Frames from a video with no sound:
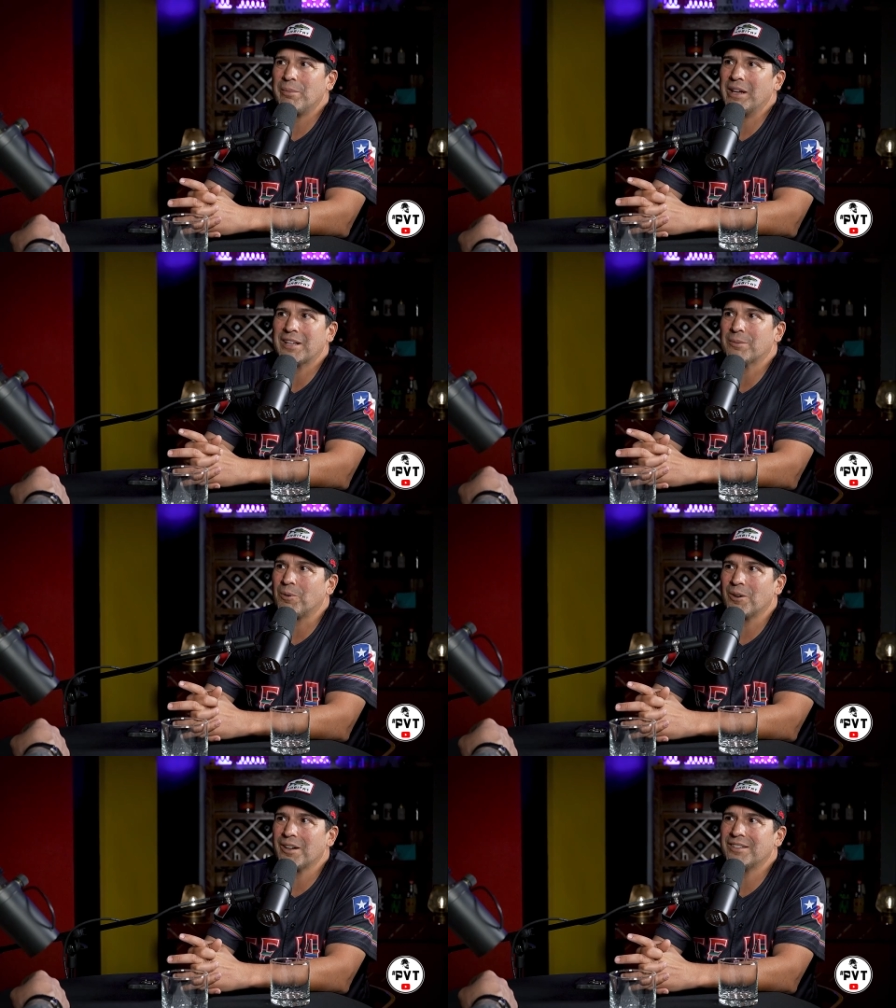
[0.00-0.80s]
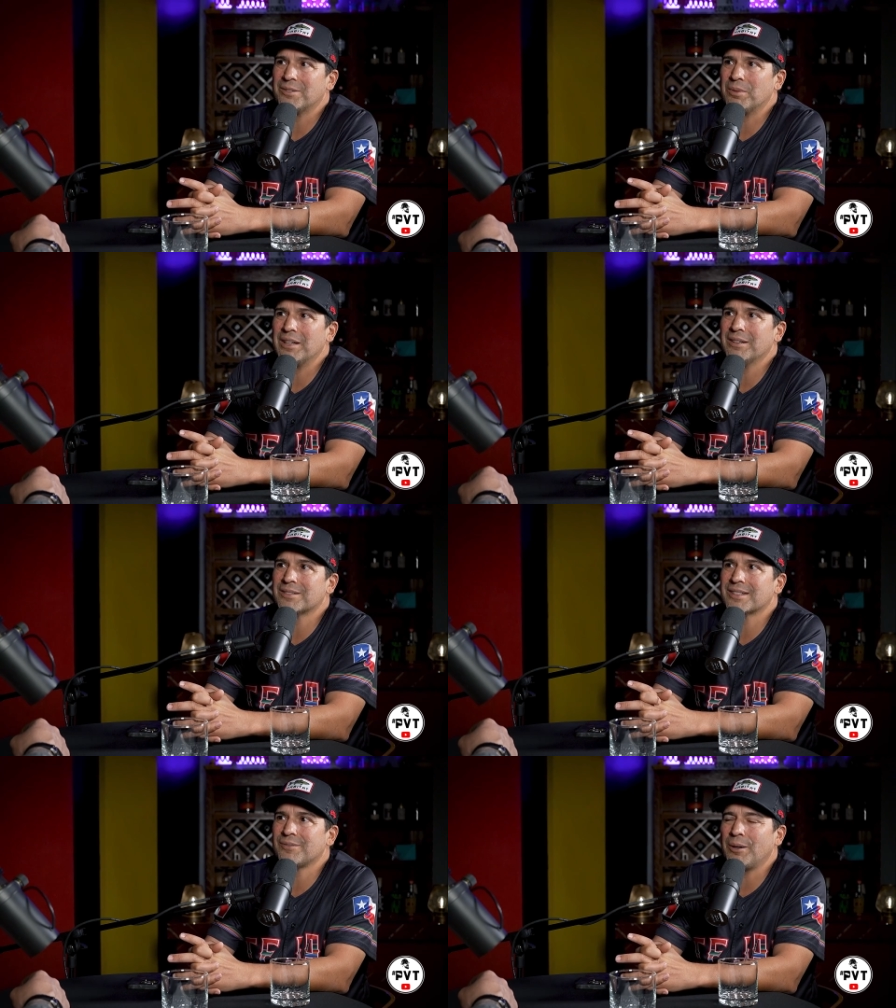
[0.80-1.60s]
want to make it a party. To me,
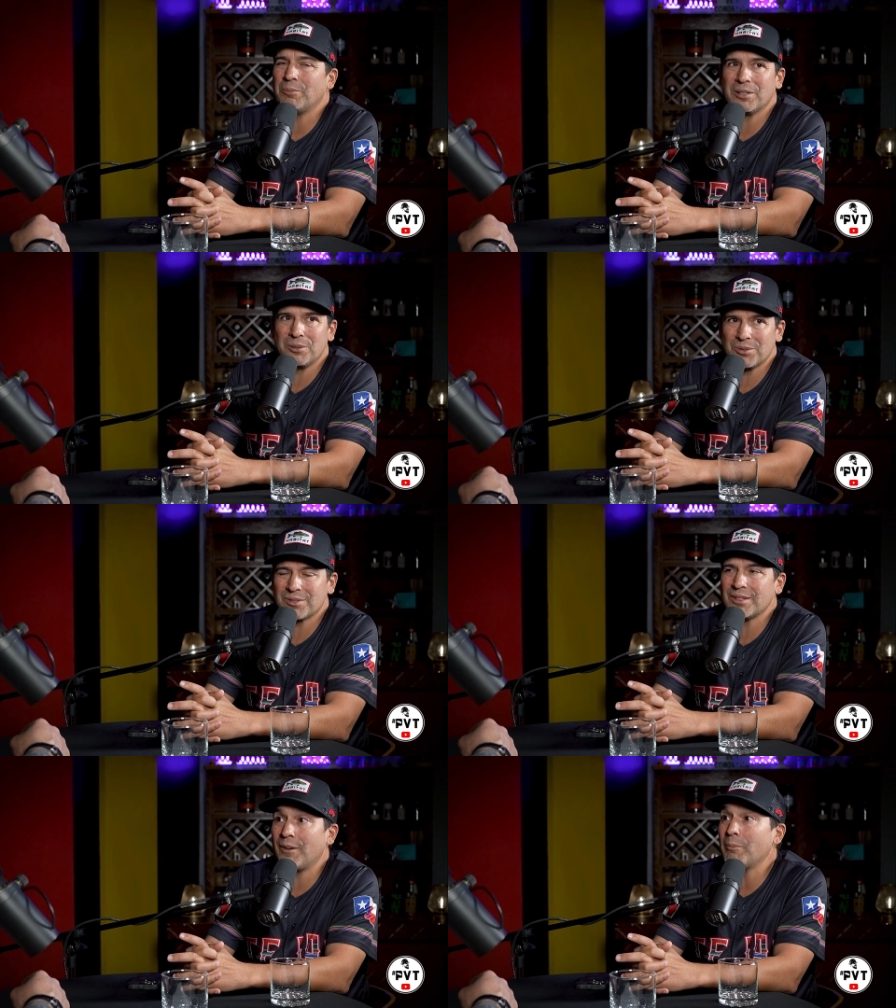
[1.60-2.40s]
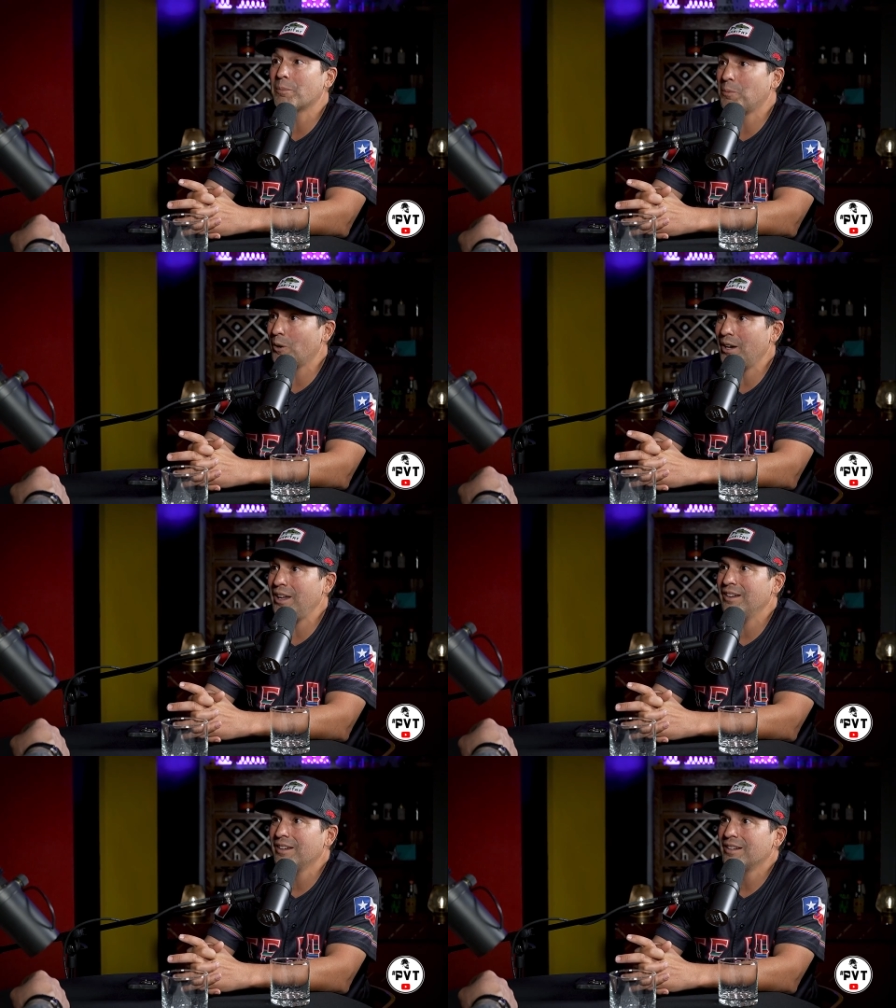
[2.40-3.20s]
is if I'm gonna
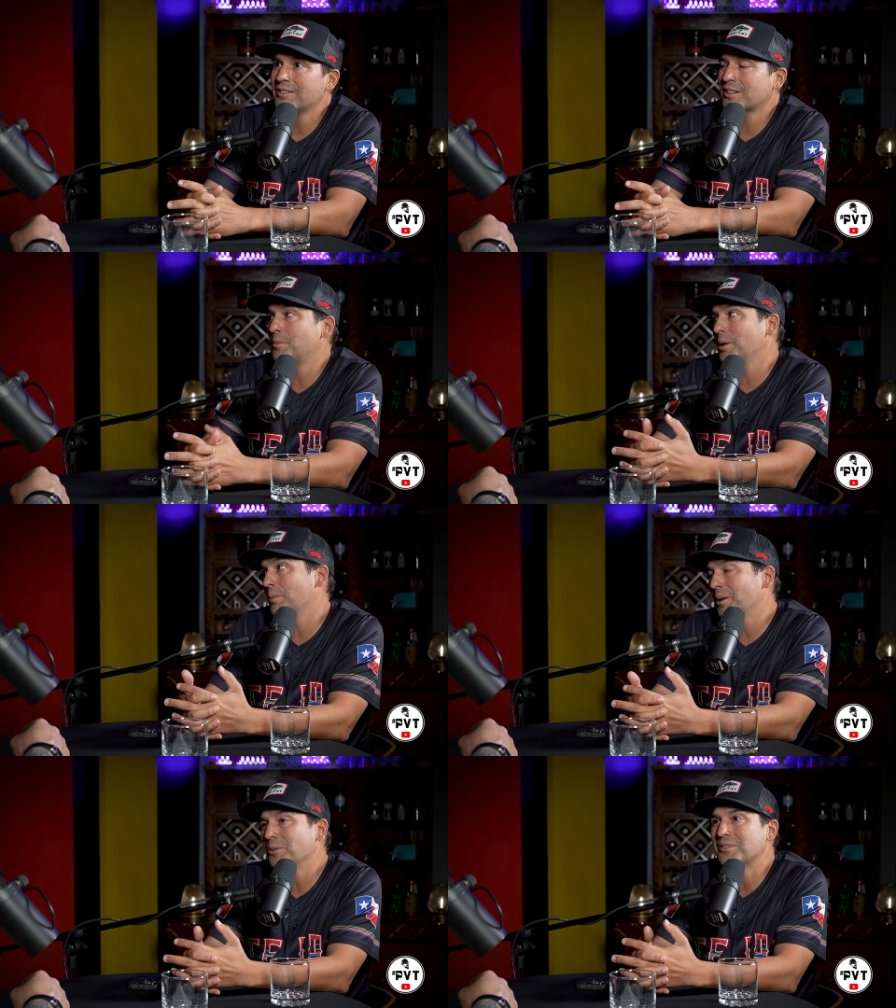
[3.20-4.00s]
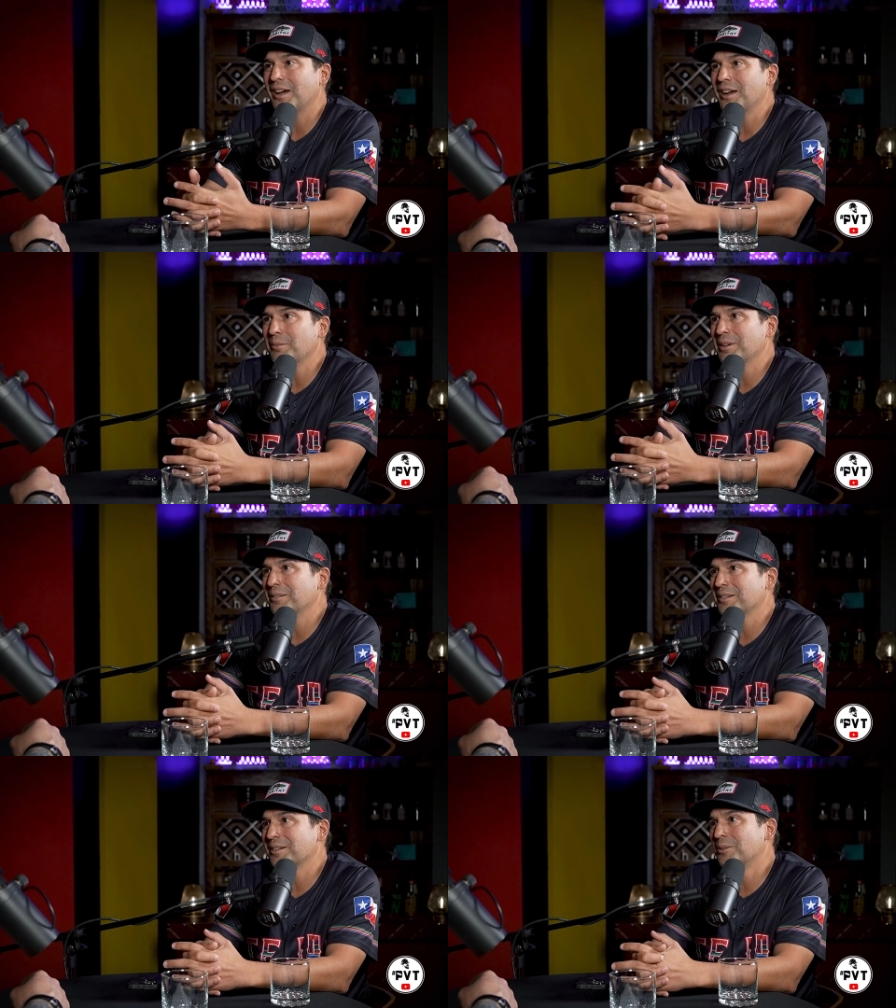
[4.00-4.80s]
party, it's gonna be on my own time,
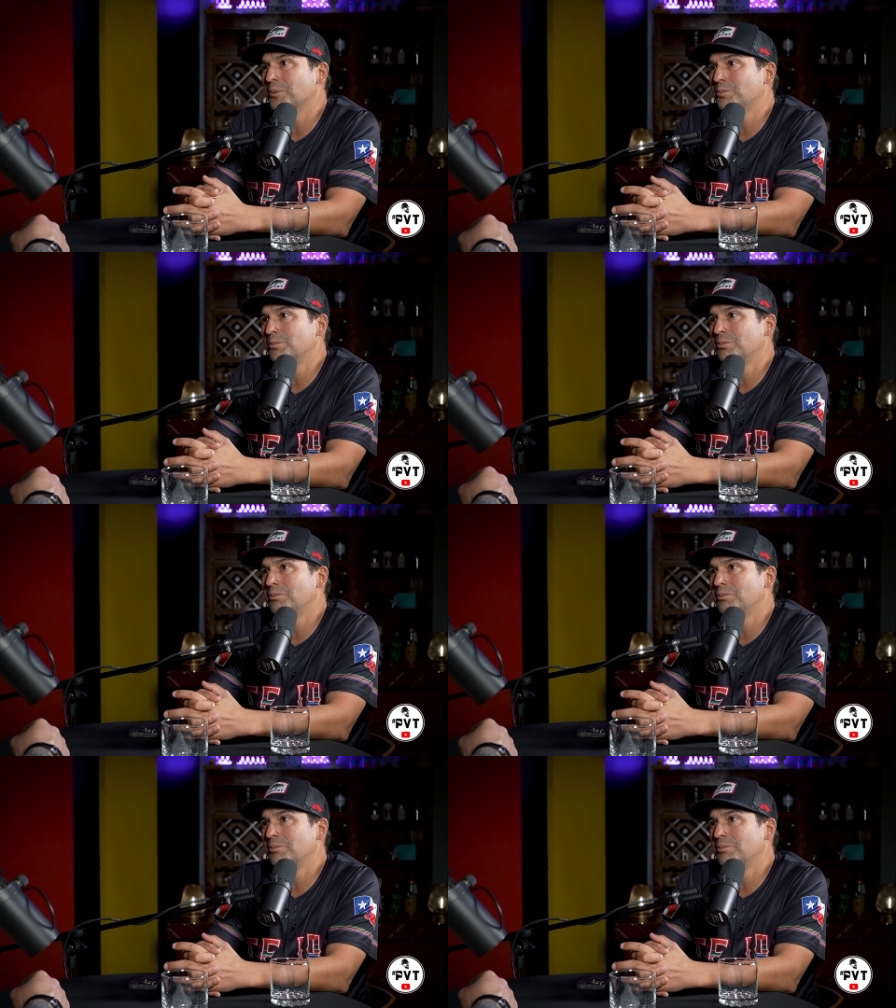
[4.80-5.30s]
and I'm gonna go.